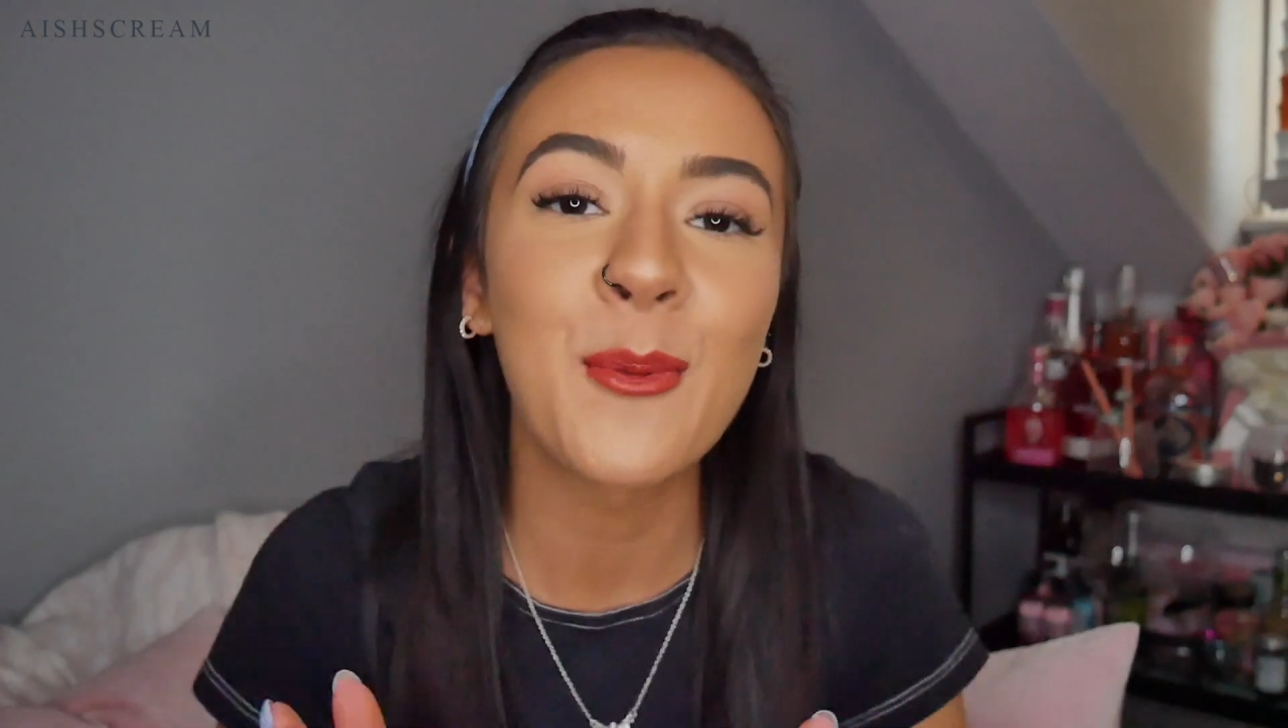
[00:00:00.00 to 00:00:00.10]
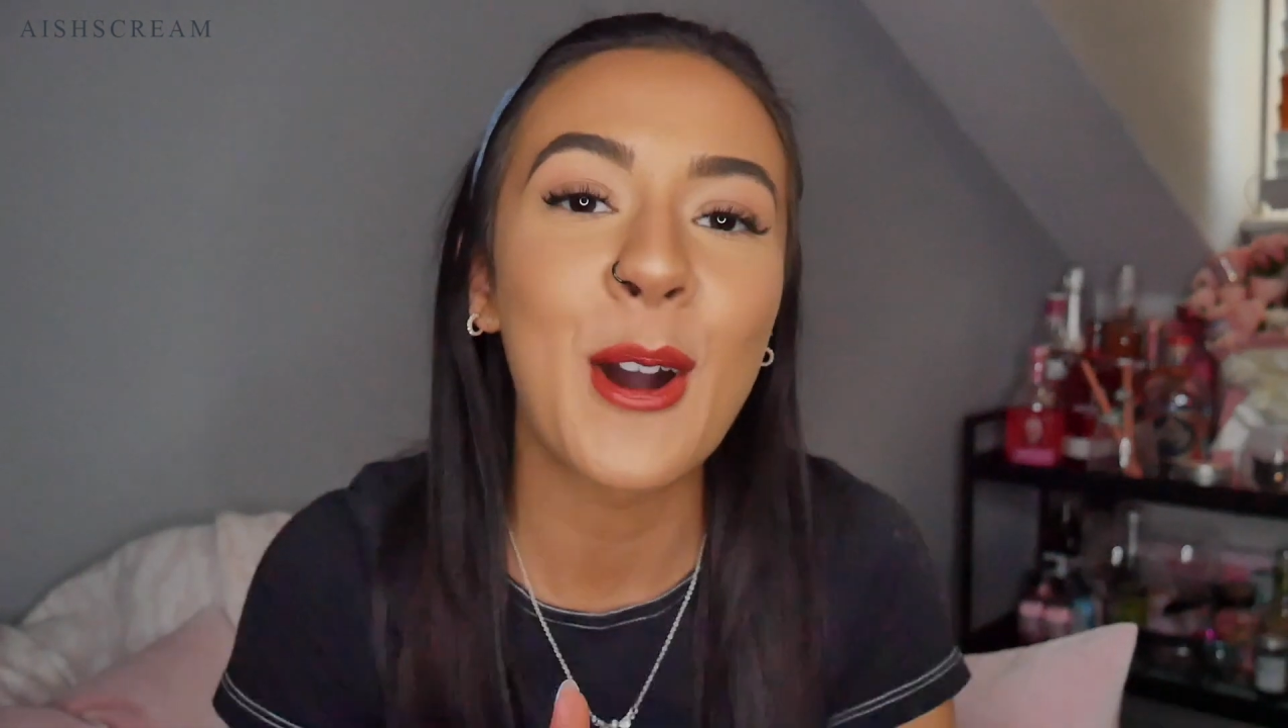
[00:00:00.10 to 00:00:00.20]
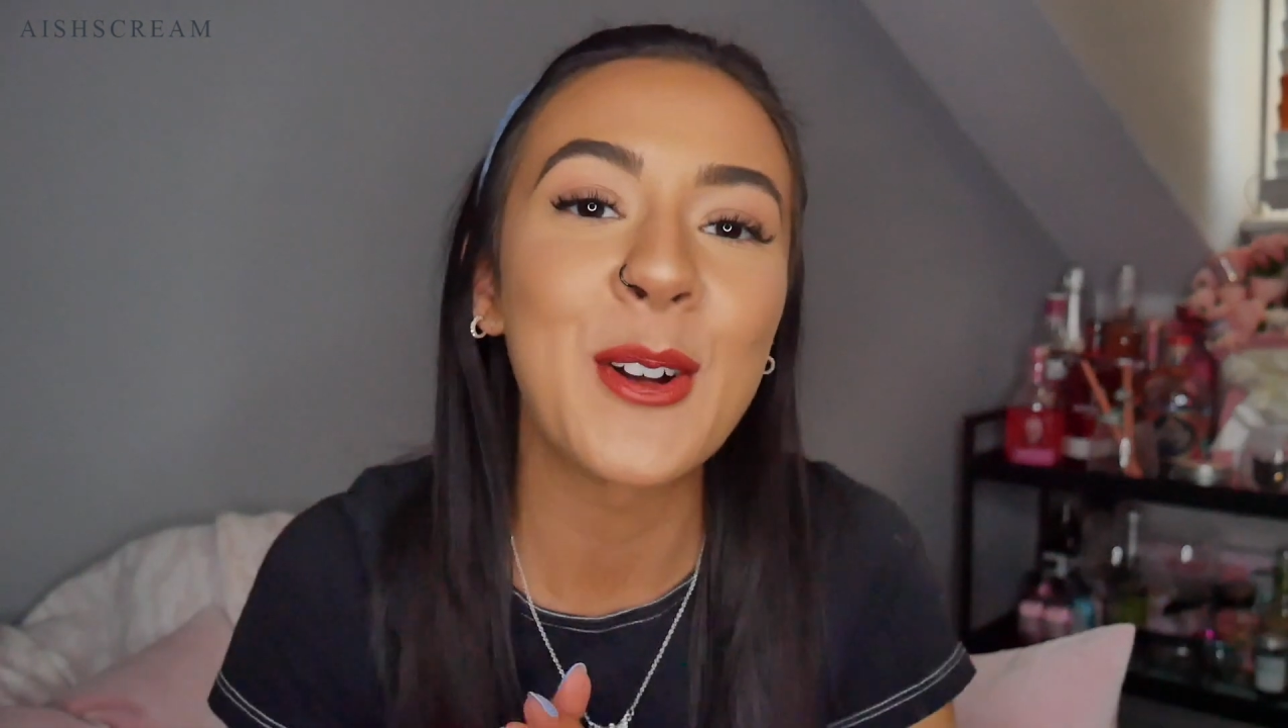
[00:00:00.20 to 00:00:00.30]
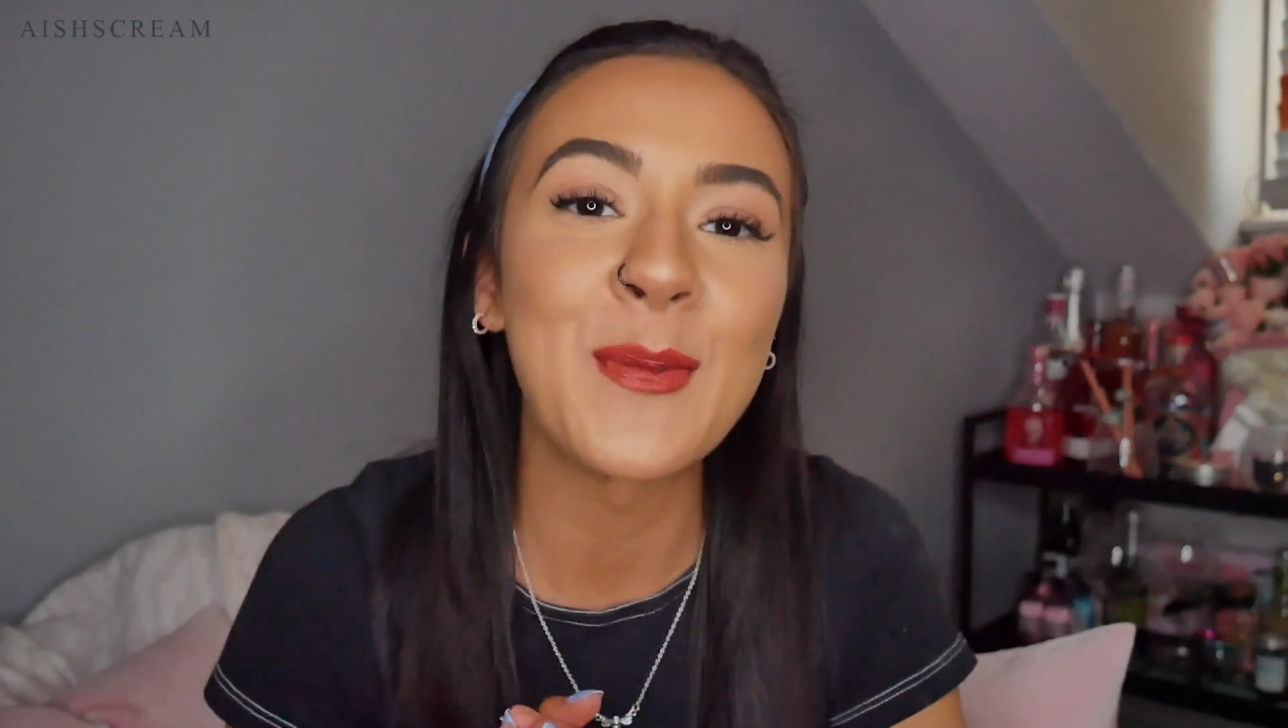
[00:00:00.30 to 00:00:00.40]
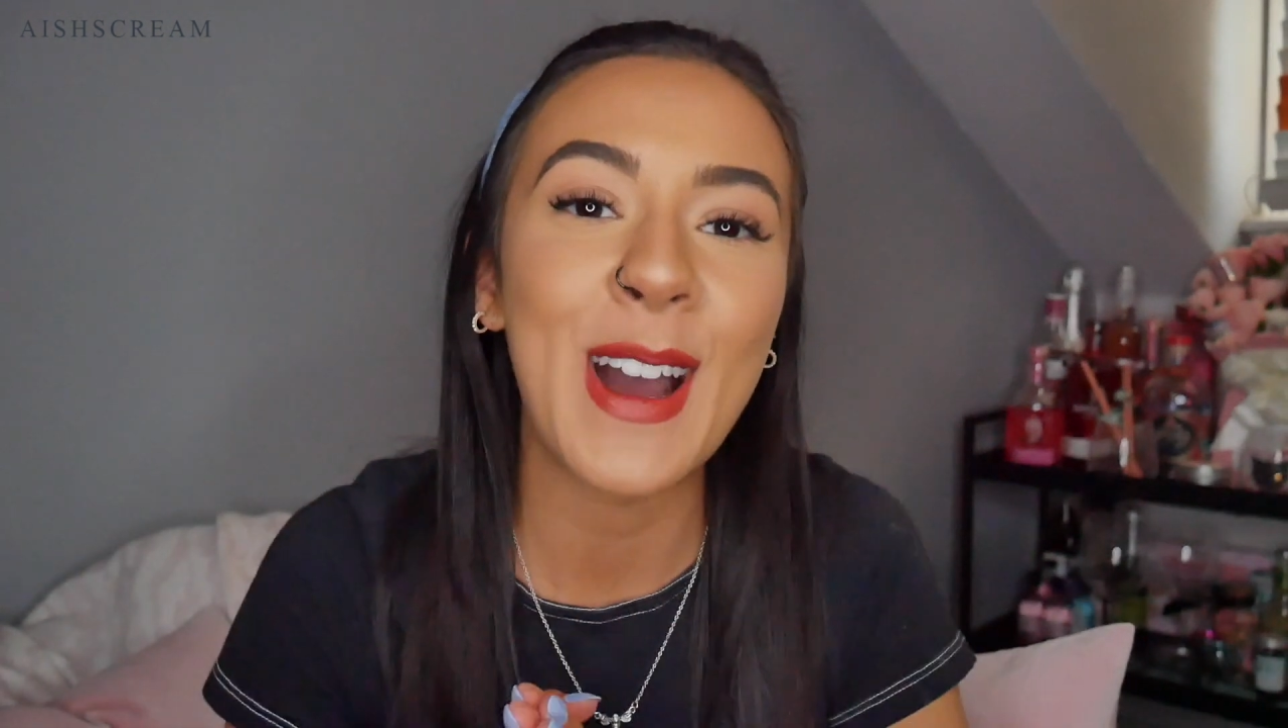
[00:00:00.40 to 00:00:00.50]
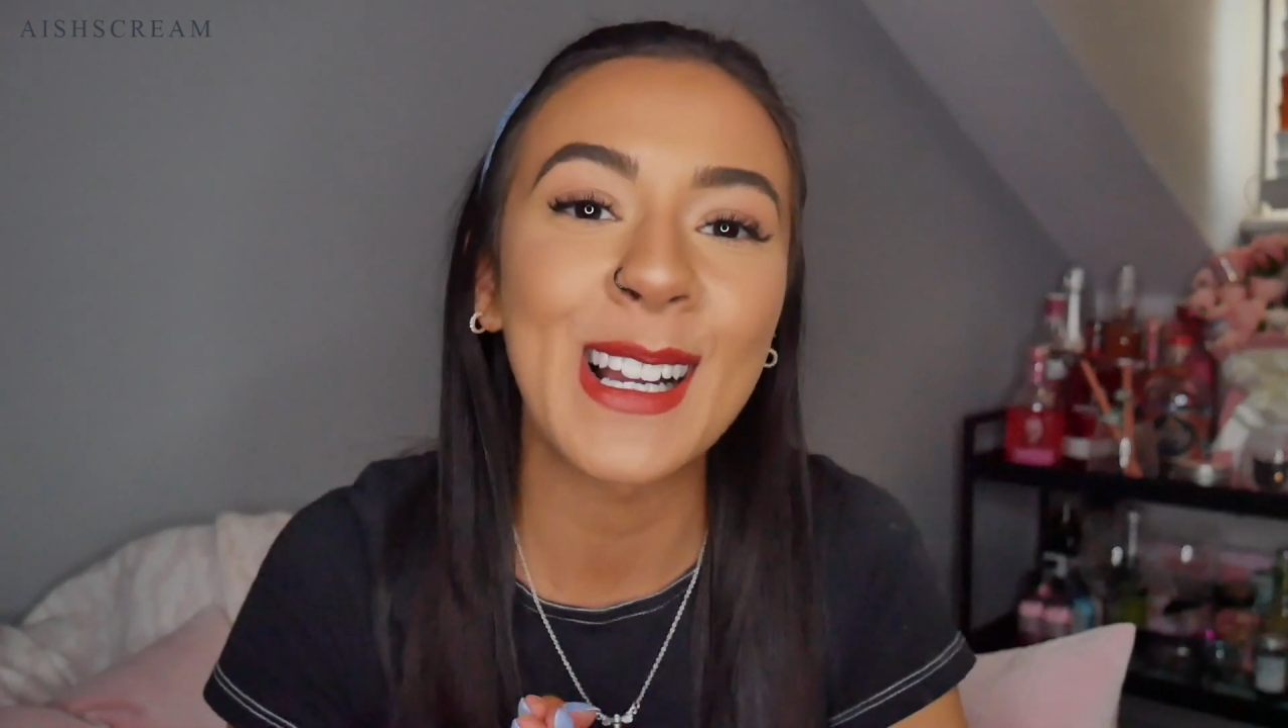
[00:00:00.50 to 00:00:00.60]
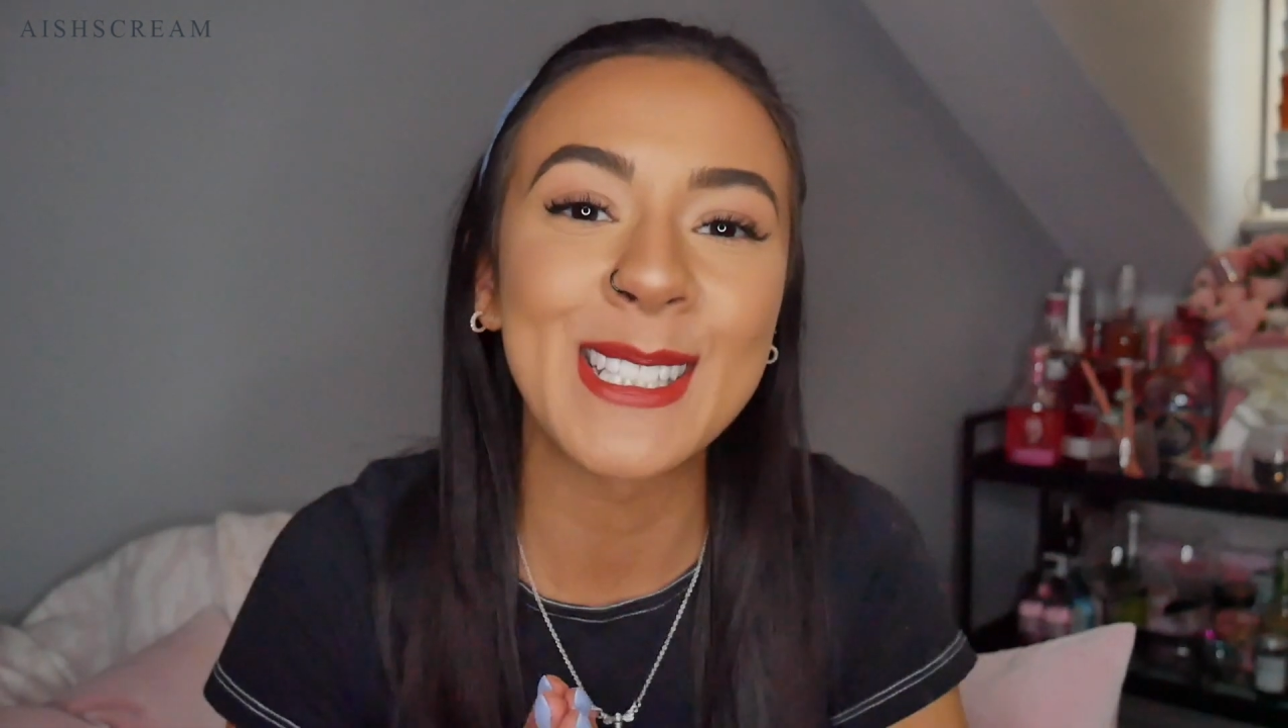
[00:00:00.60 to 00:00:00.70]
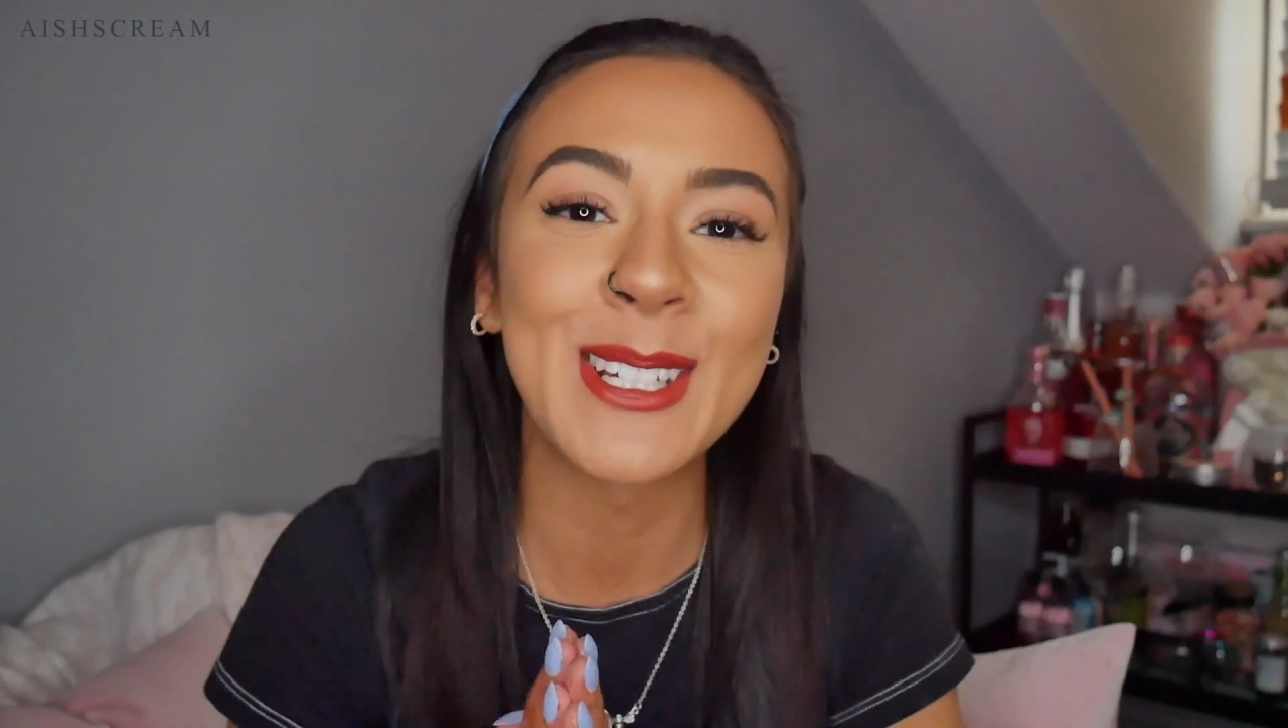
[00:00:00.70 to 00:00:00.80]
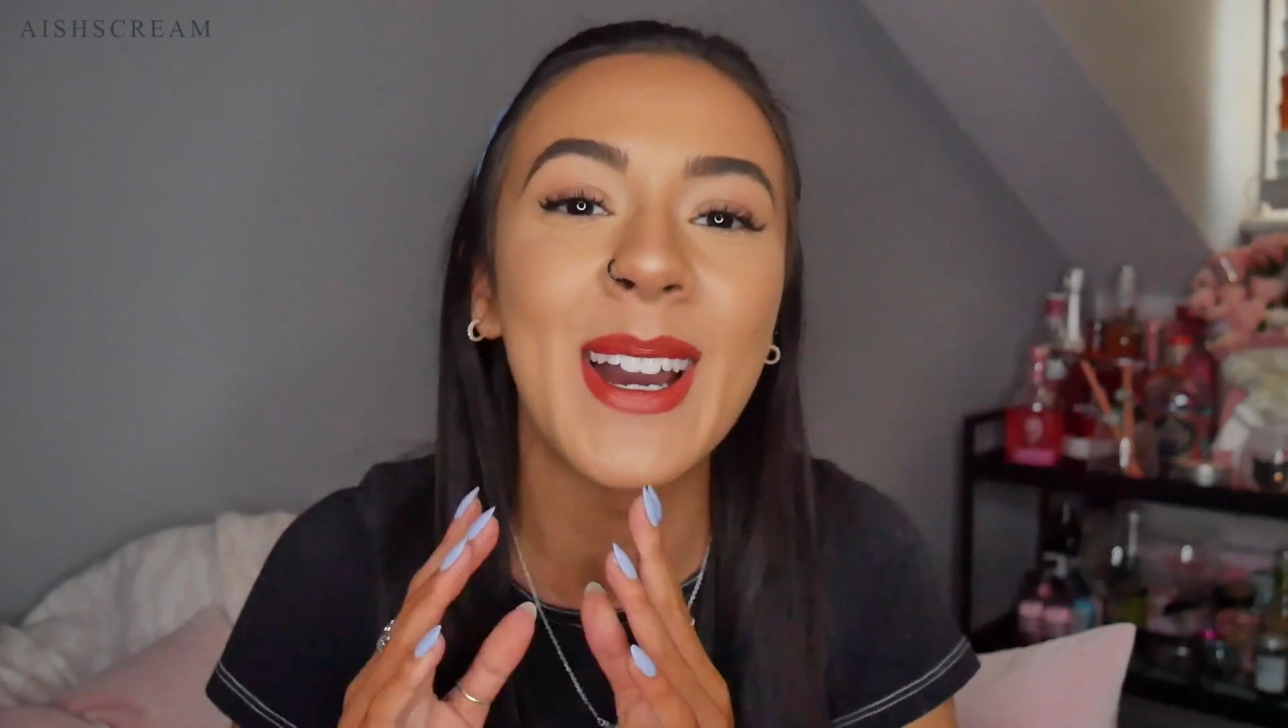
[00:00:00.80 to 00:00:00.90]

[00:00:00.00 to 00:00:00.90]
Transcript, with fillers: welcome back to